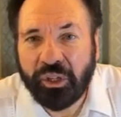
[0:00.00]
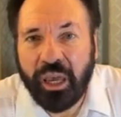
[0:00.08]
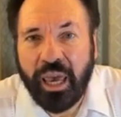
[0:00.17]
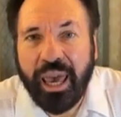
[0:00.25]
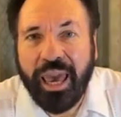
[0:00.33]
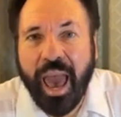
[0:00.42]

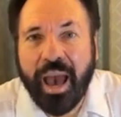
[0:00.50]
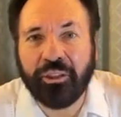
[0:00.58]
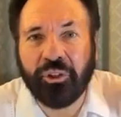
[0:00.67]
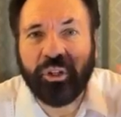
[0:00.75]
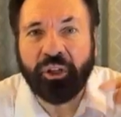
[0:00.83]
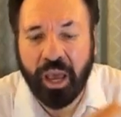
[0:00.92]
See, he
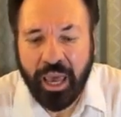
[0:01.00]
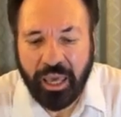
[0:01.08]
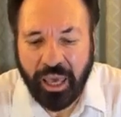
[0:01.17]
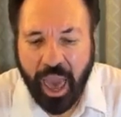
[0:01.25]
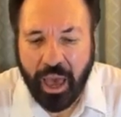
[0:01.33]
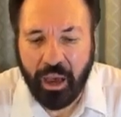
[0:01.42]
had to
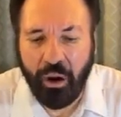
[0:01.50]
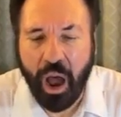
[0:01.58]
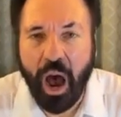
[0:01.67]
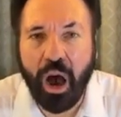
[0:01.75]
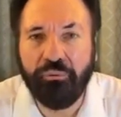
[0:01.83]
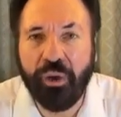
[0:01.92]
take
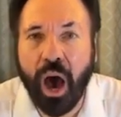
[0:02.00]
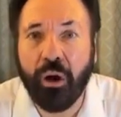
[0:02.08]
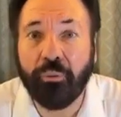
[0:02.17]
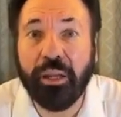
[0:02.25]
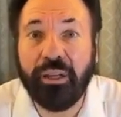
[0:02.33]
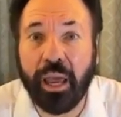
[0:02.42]
care of
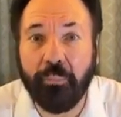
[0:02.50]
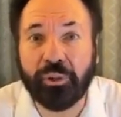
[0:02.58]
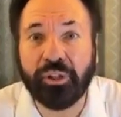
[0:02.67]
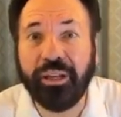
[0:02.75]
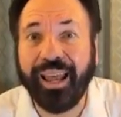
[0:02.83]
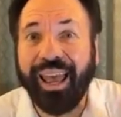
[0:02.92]
our
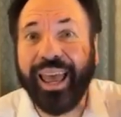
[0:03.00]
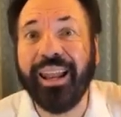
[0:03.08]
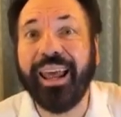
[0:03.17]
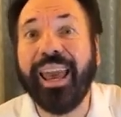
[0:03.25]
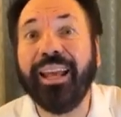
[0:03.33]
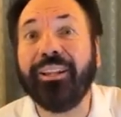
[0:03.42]
redemption
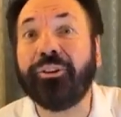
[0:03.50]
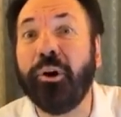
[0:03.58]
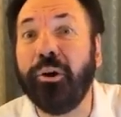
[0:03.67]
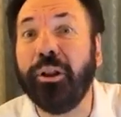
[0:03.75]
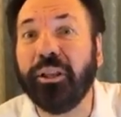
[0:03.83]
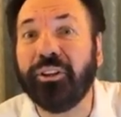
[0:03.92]
in
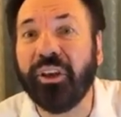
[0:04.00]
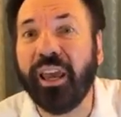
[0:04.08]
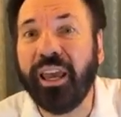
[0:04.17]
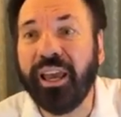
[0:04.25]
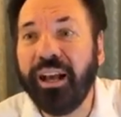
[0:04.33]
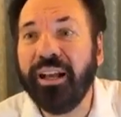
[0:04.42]

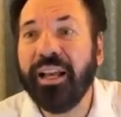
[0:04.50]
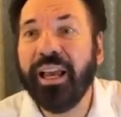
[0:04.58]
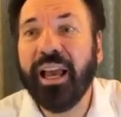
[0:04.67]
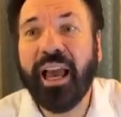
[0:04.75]
eternity,